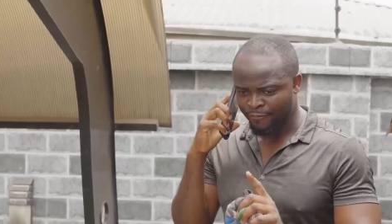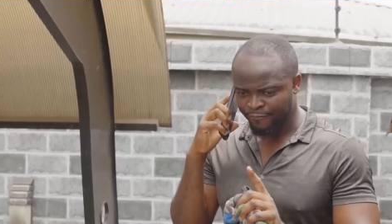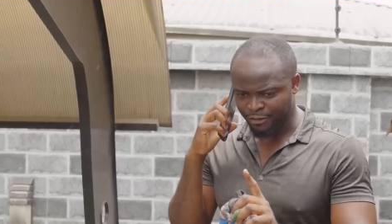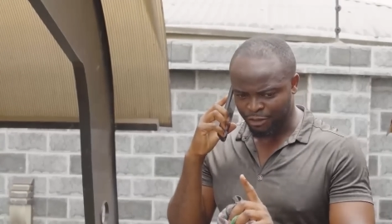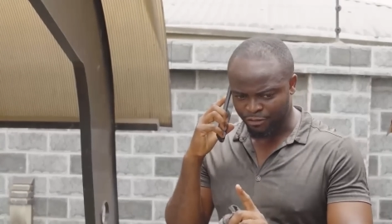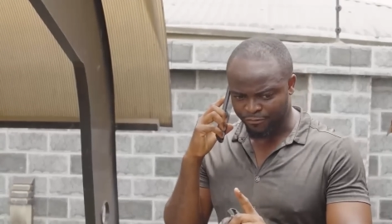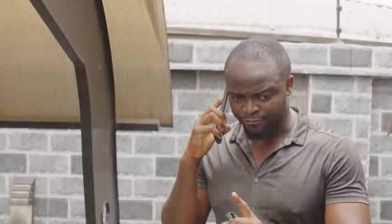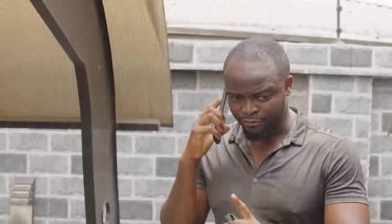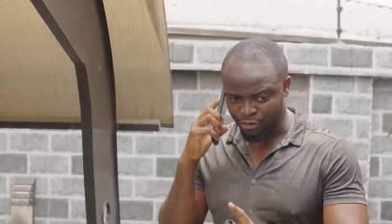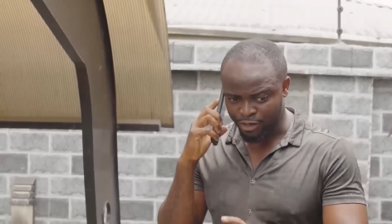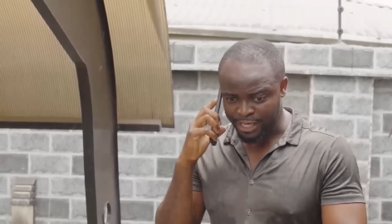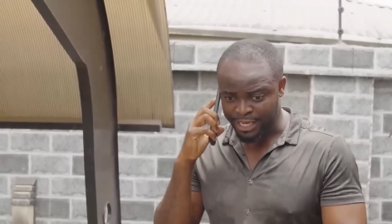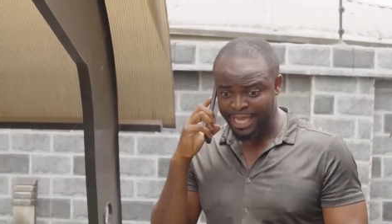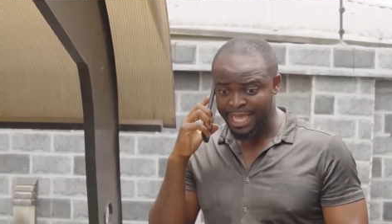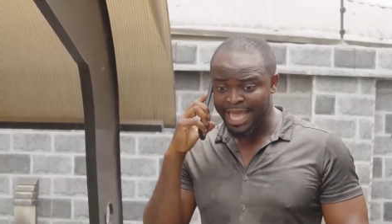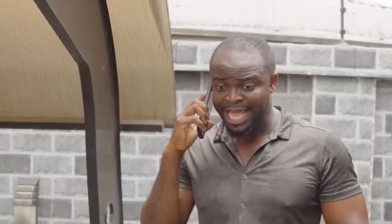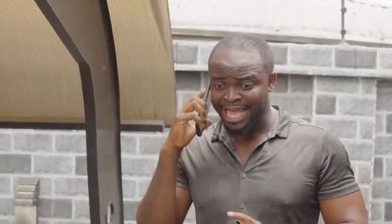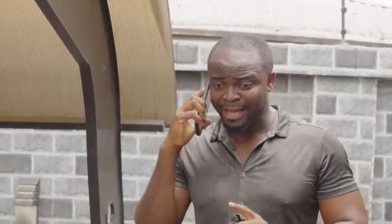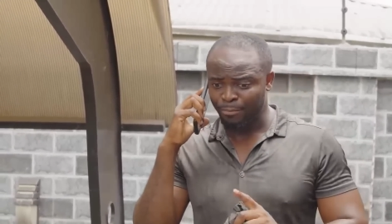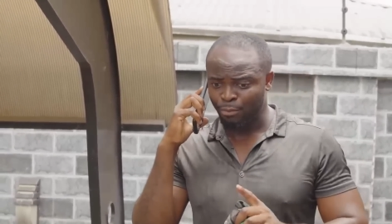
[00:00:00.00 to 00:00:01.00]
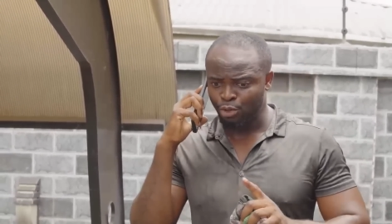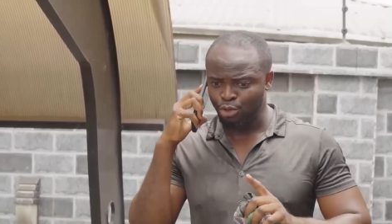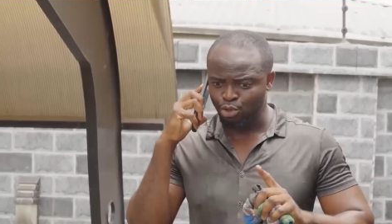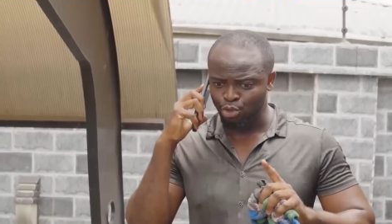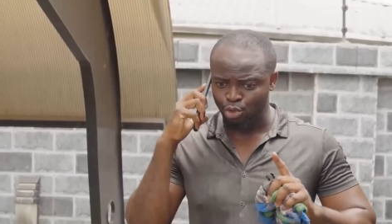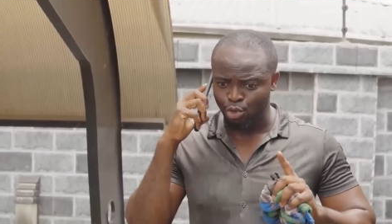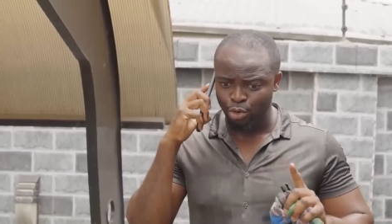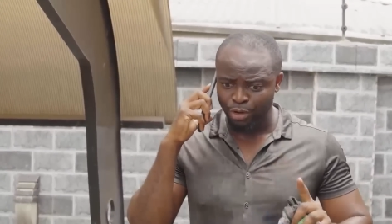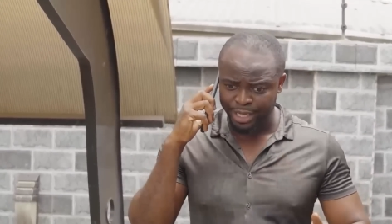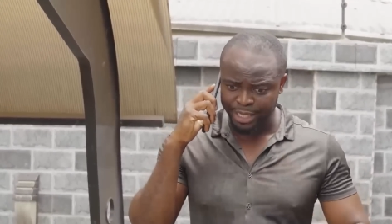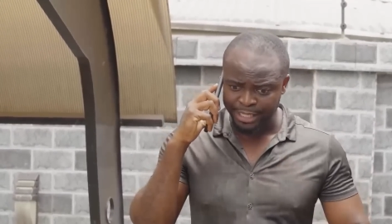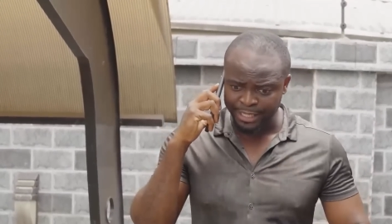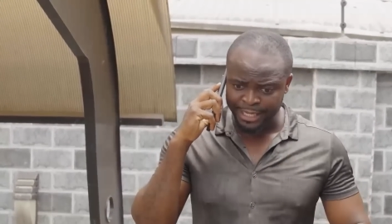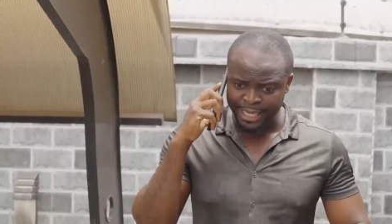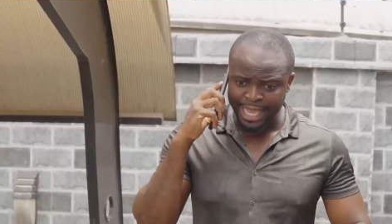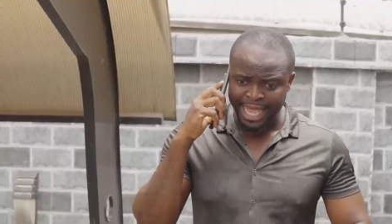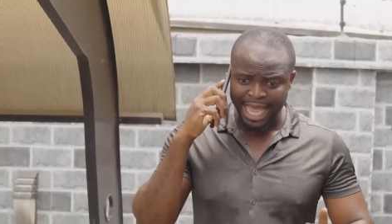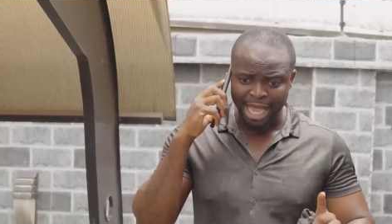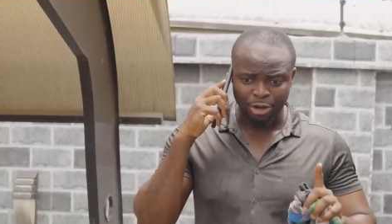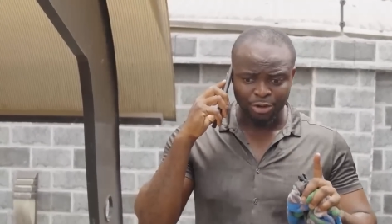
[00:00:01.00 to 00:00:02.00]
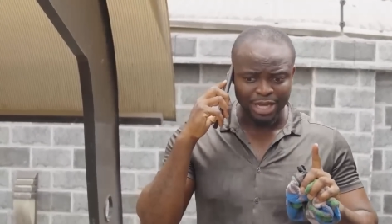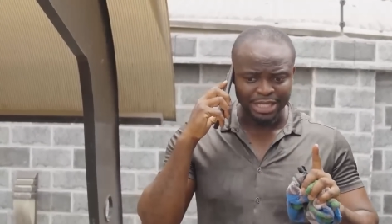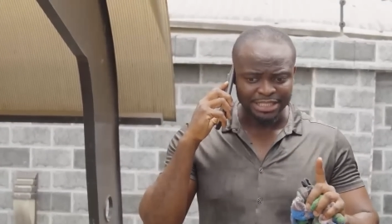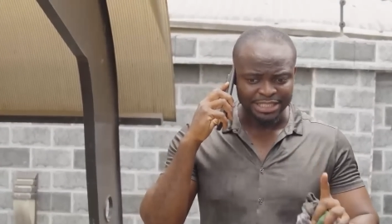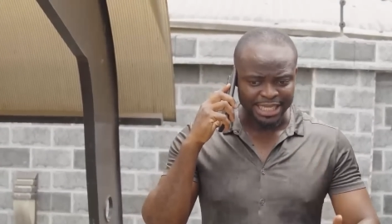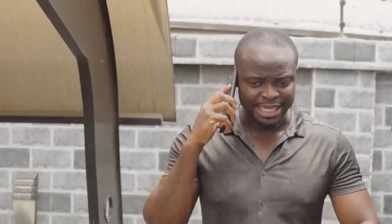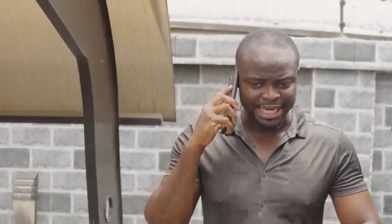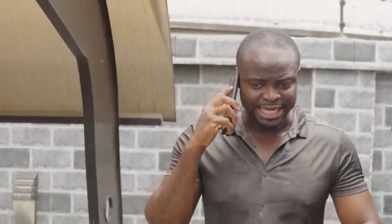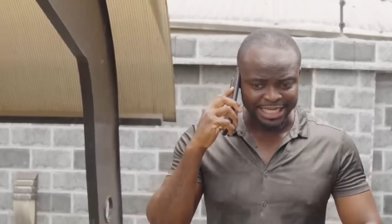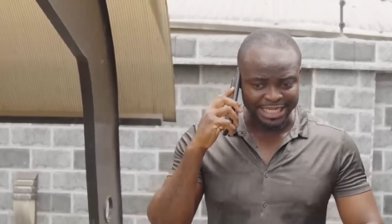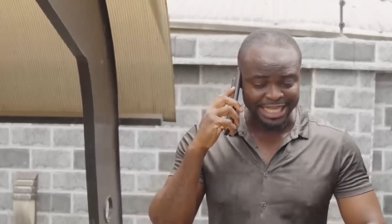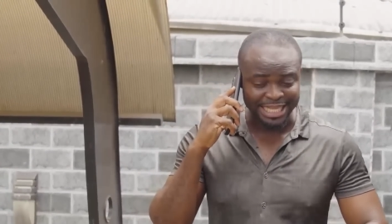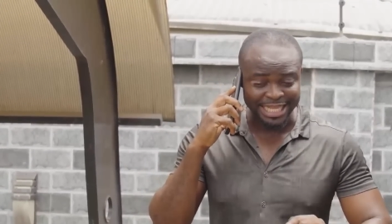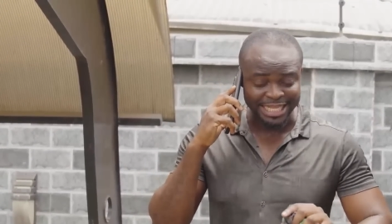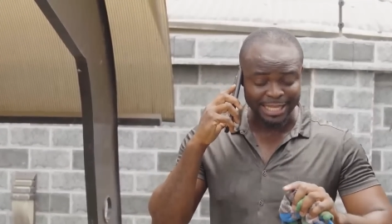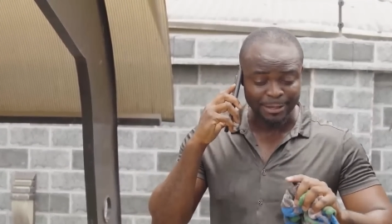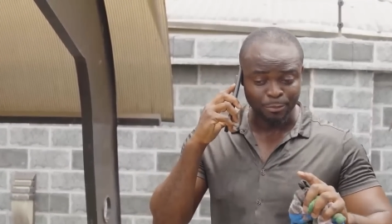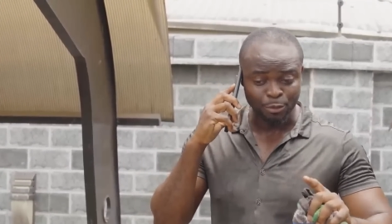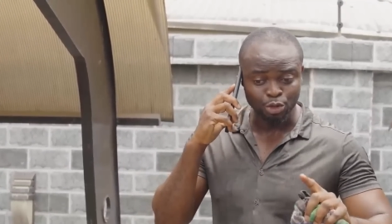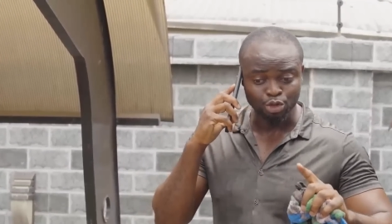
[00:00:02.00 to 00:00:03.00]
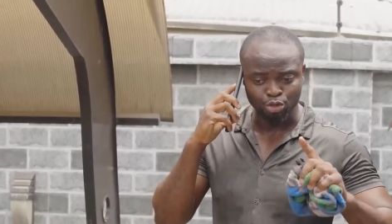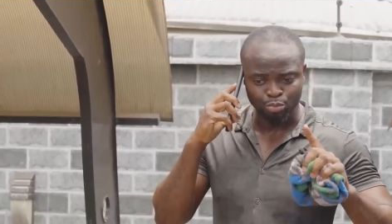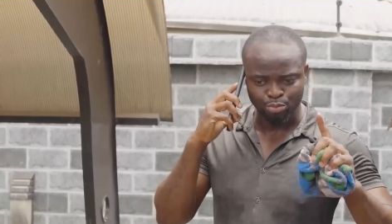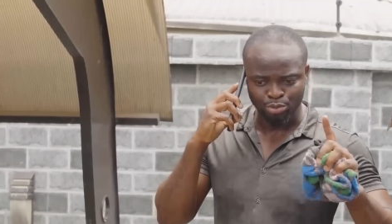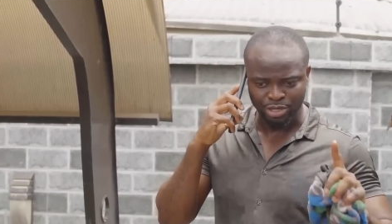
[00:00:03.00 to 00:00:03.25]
First of all, I'm going to go in. I'm going to tell her that I'm going to